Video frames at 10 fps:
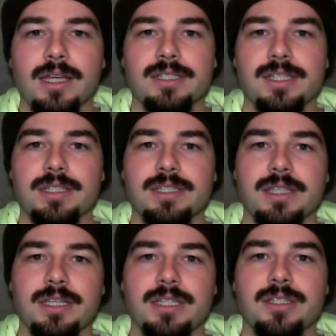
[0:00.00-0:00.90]
Since
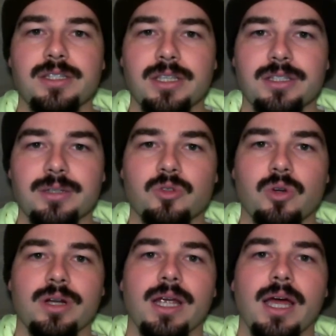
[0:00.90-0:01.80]
these systems
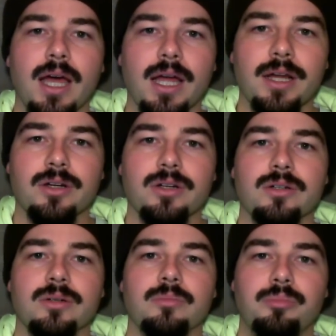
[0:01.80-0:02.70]
run at
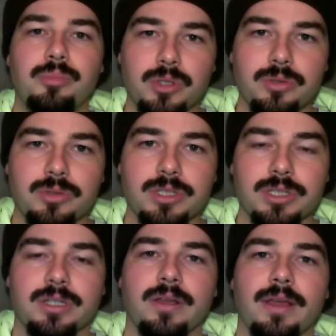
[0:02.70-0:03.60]
higher
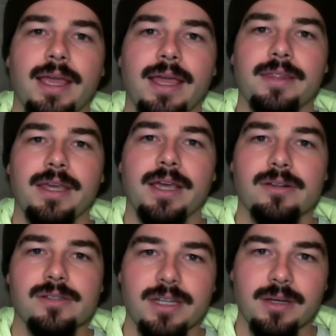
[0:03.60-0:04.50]
boost and the
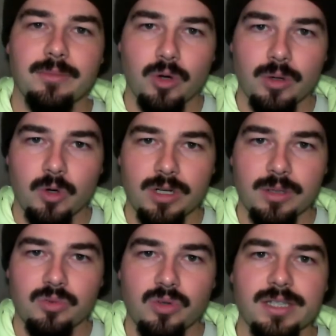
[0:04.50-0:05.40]
air is getting more and more
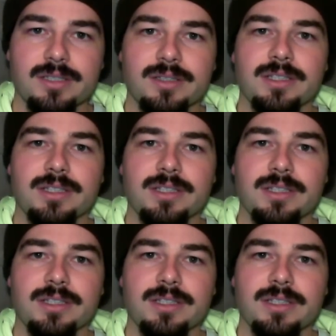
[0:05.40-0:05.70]
compressed,